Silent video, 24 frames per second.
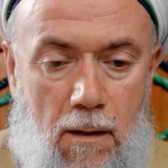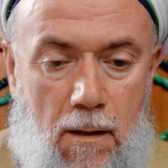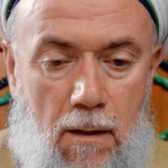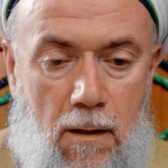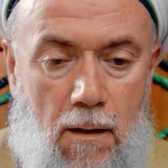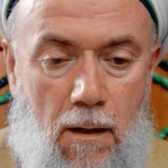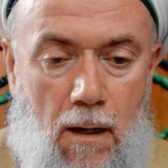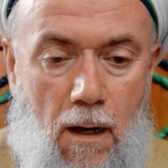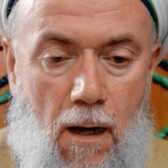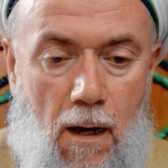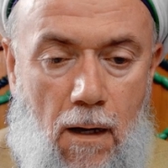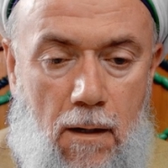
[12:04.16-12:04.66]

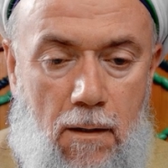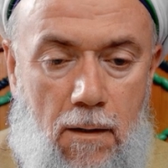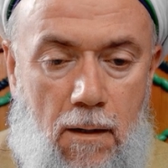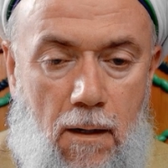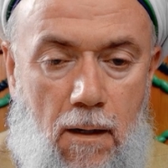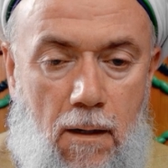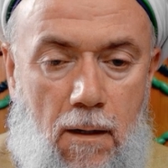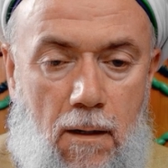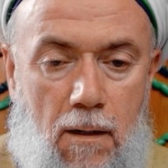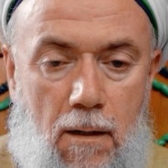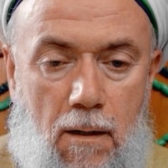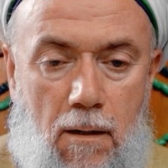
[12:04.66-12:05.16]

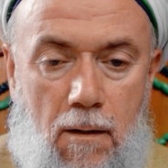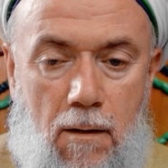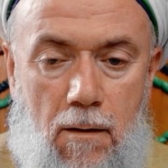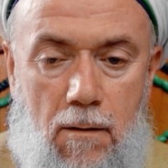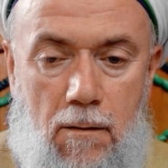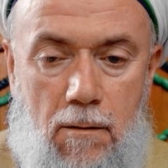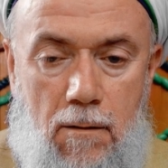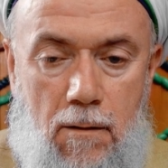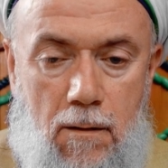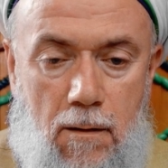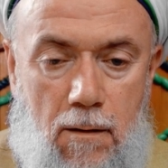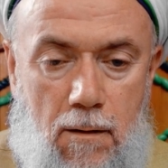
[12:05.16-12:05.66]
Akhirah,
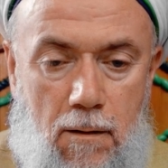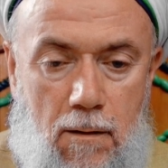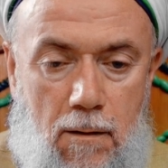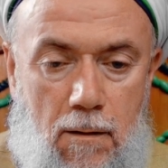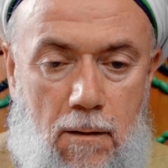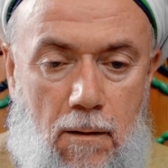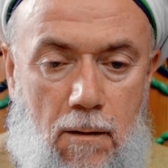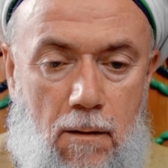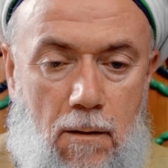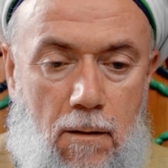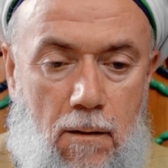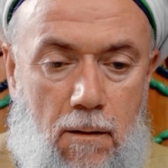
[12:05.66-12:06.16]

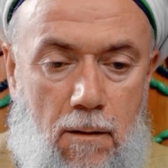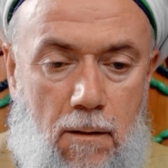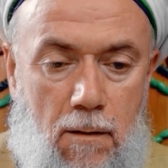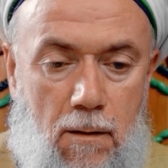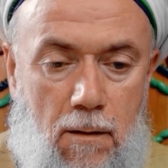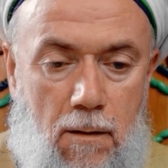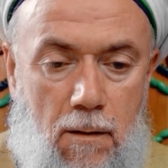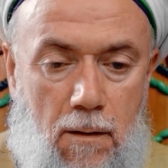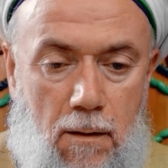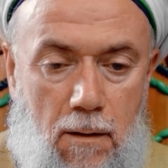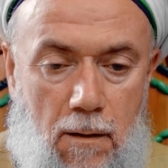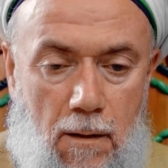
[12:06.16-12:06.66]
in
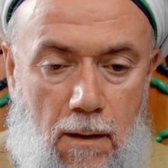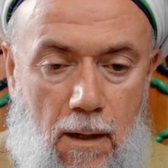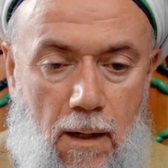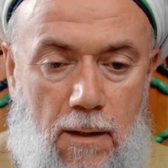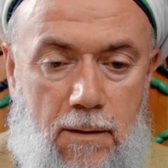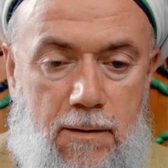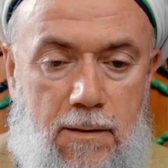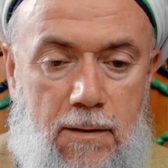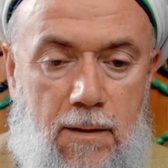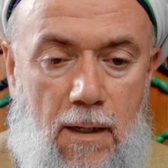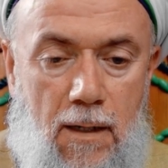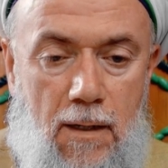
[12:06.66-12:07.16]

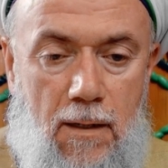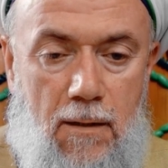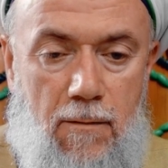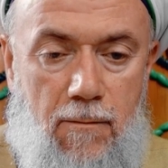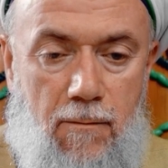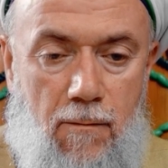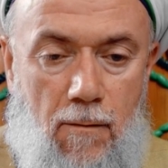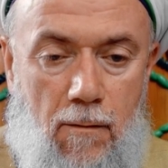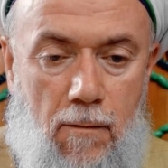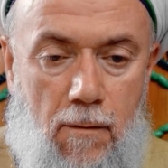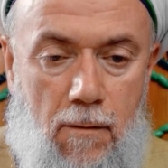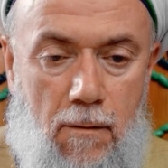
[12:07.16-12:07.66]
last day
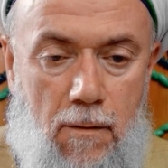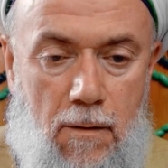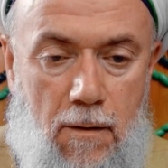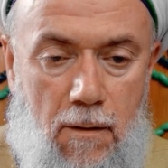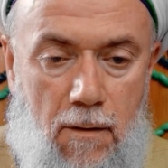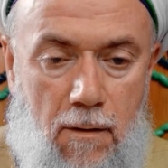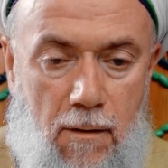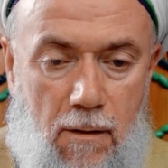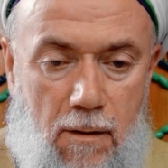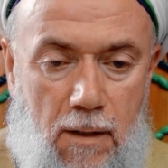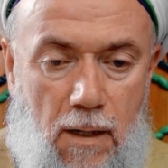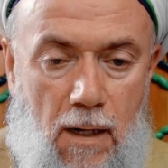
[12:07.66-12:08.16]
for
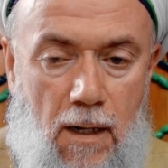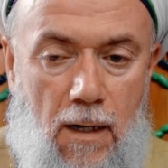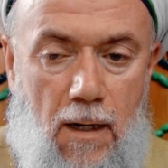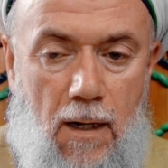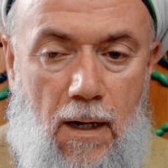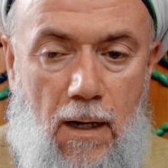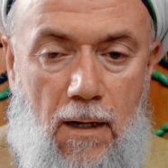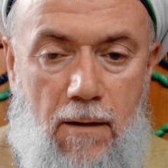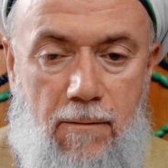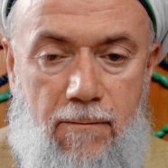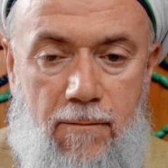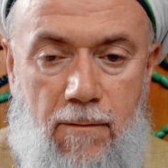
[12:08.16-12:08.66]
real
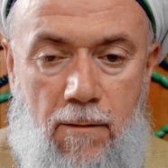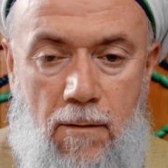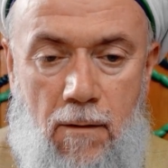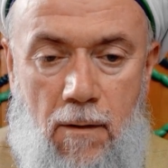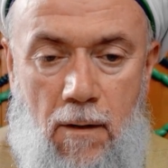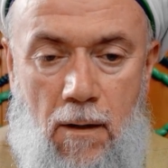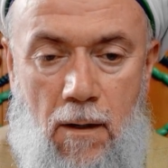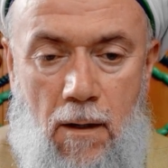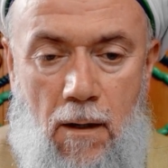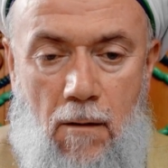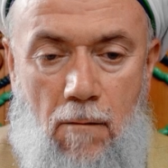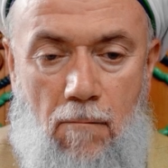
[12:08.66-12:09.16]
life,
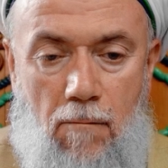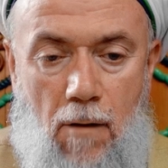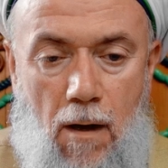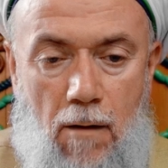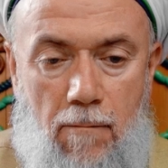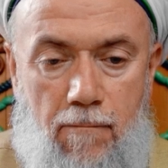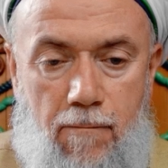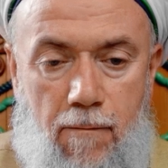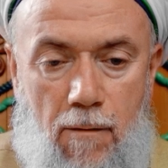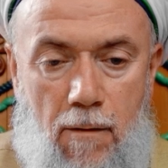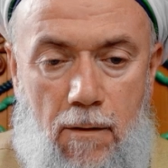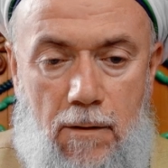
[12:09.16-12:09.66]

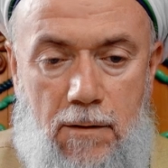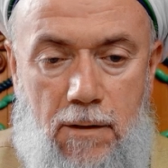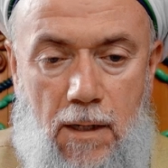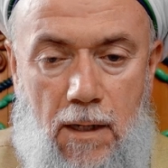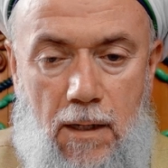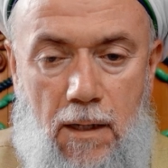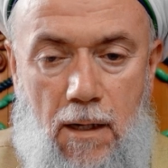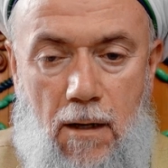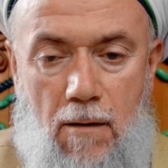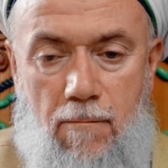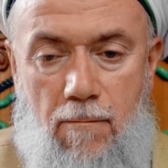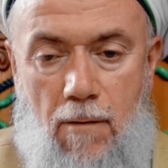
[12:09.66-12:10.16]
one for
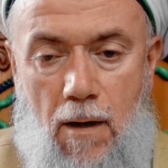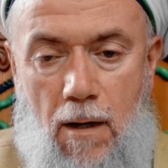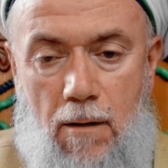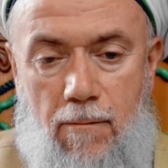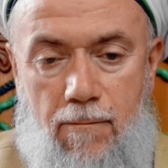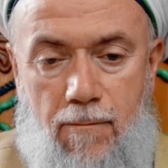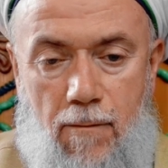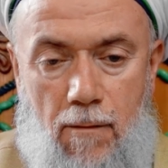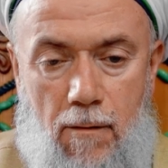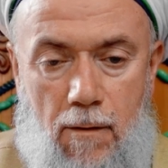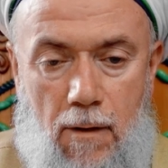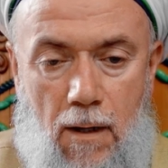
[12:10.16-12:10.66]
Jannah,
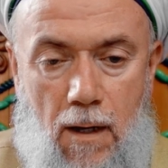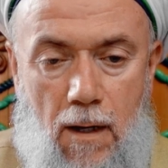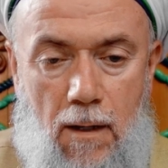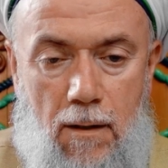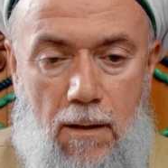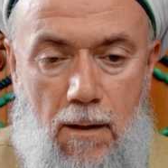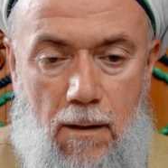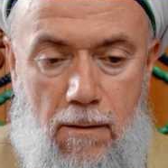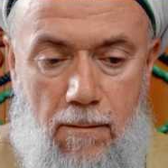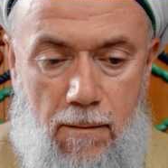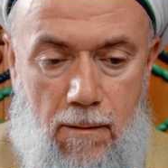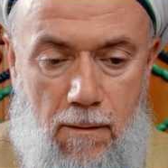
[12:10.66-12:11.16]
one for
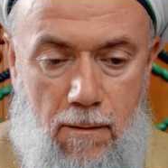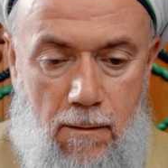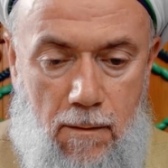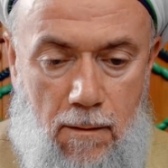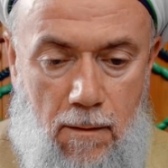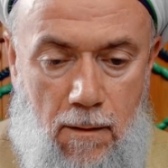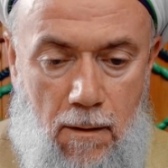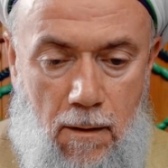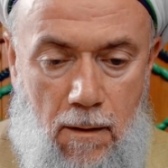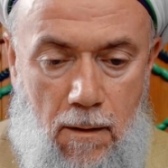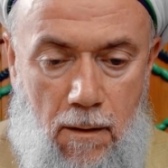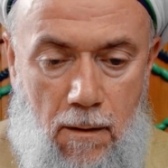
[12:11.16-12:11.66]
other.
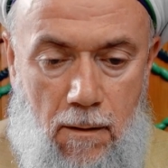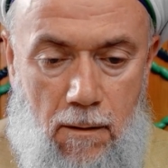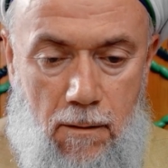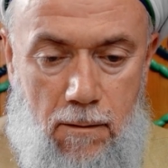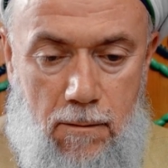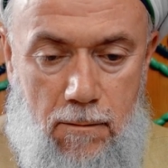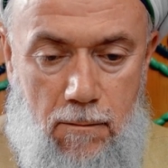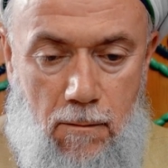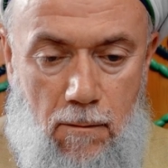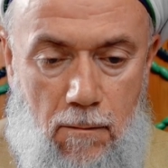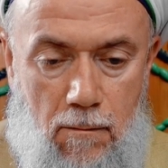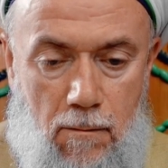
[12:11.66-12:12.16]

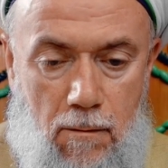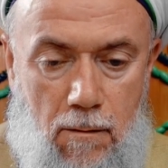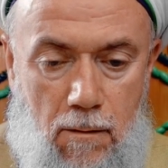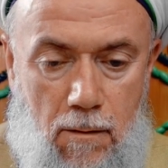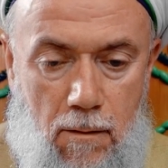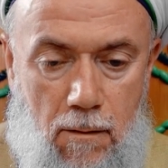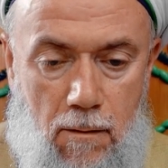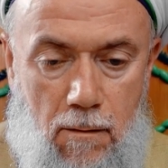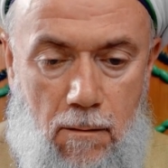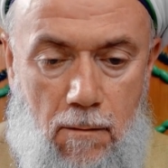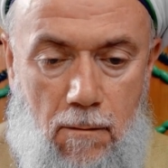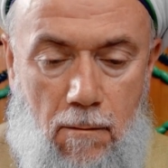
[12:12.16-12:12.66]
So
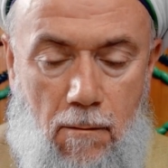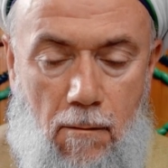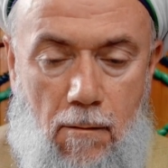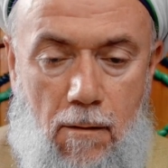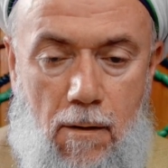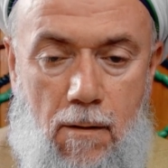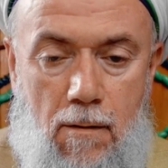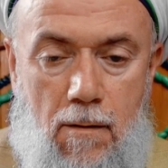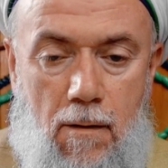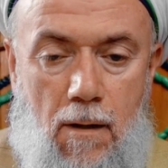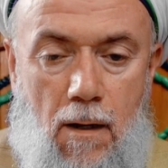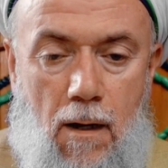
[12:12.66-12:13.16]

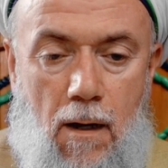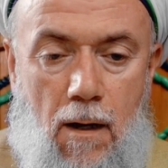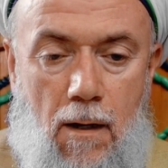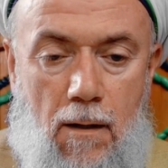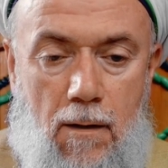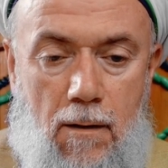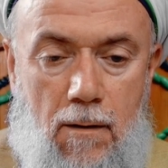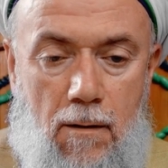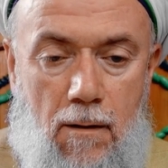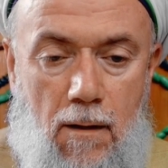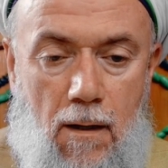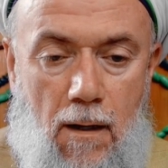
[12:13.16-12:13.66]
we
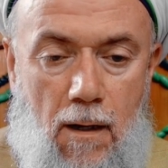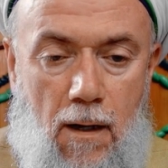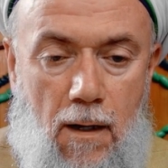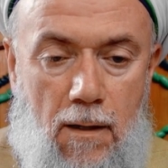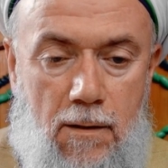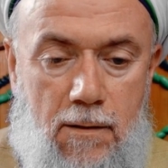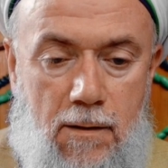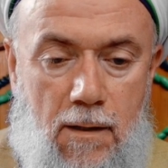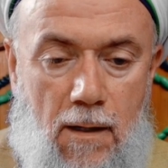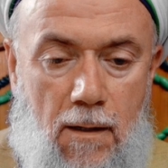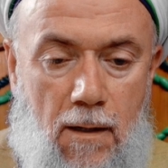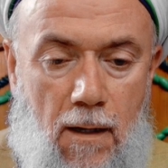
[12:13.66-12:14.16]
are
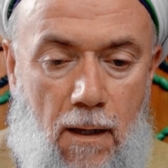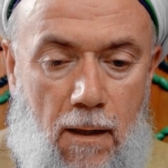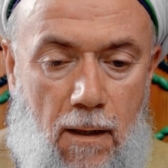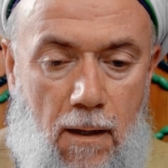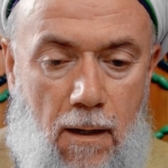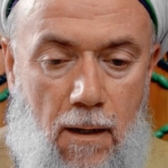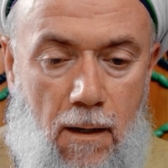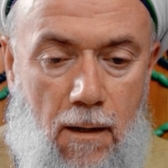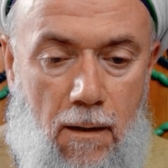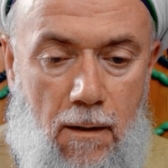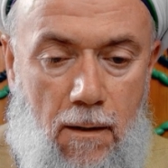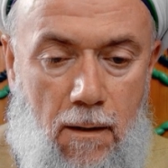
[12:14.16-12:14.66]
asking
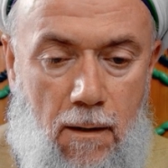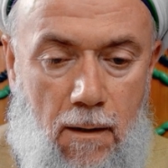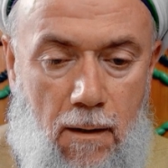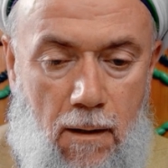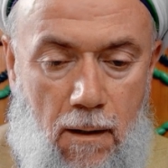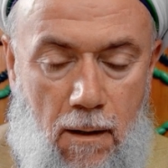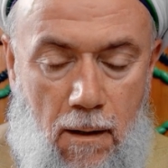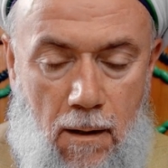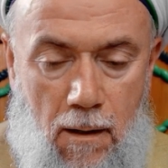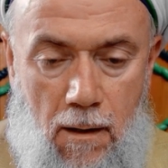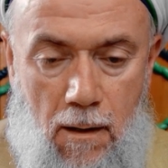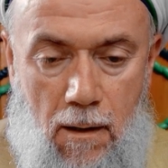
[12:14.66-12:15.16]
Allah
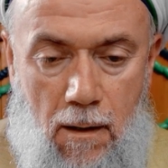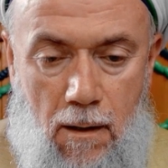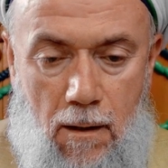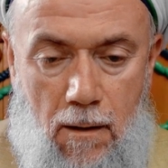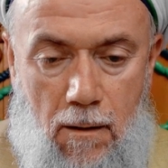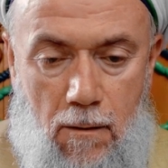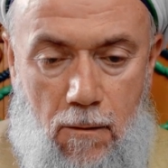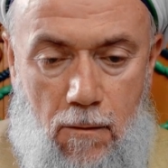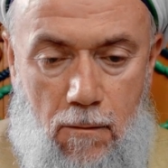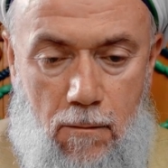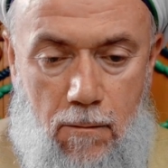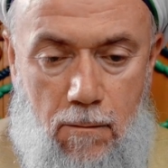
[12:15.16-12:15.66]

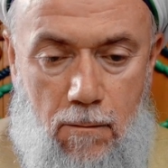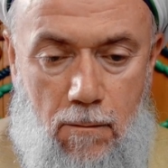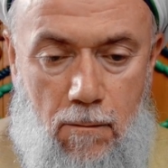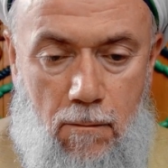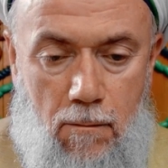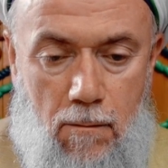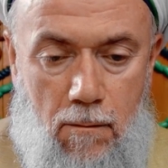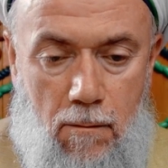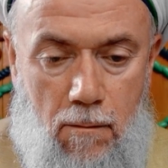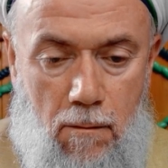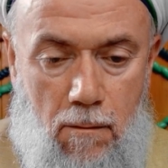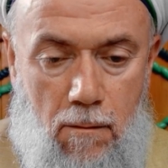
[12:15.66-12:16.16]

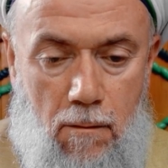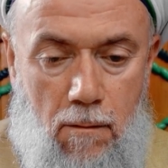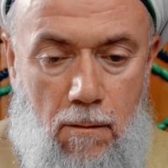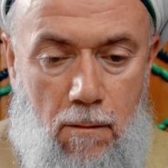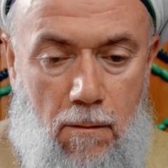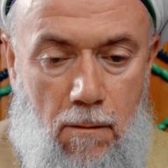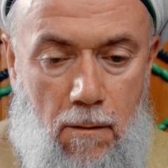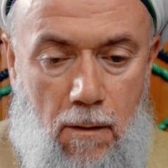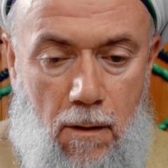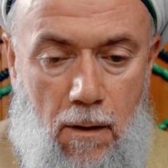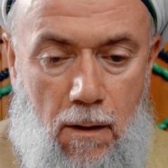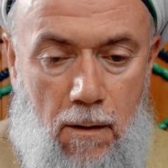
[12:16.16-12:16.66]
to
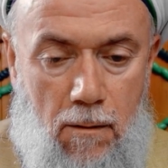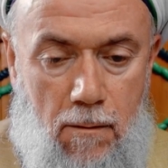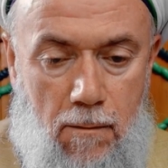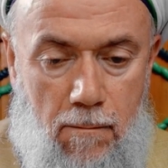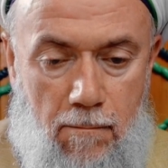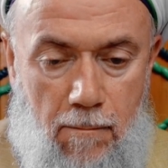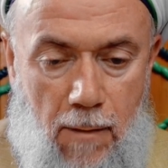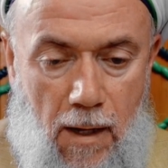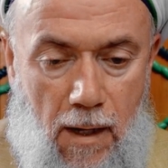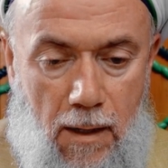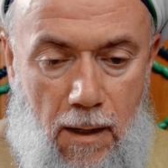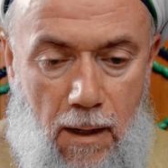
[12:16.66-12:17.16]

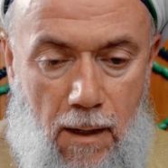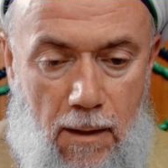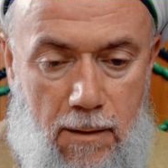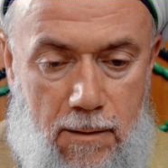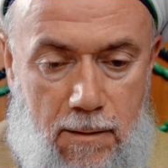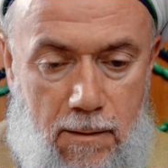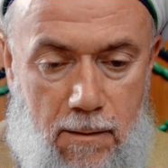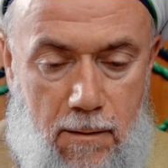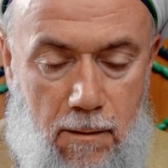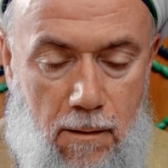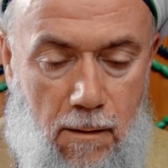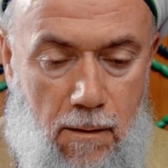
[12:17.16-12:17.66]
make
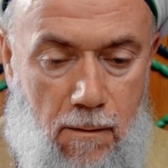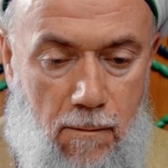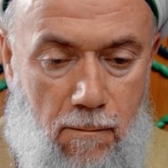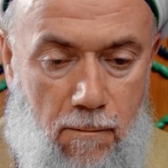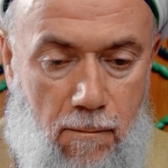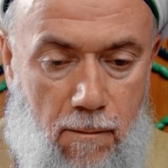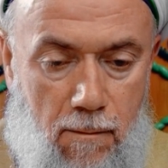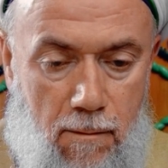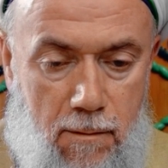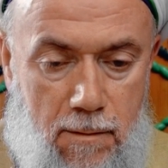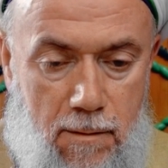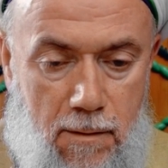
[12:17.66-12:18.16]
us
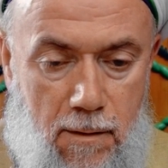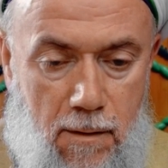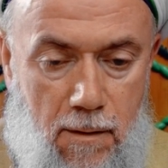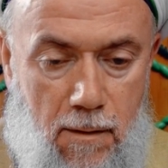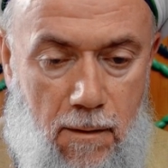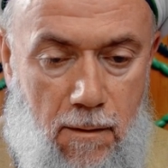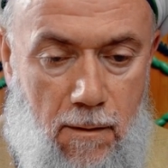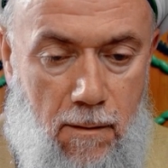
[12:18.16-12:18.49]
with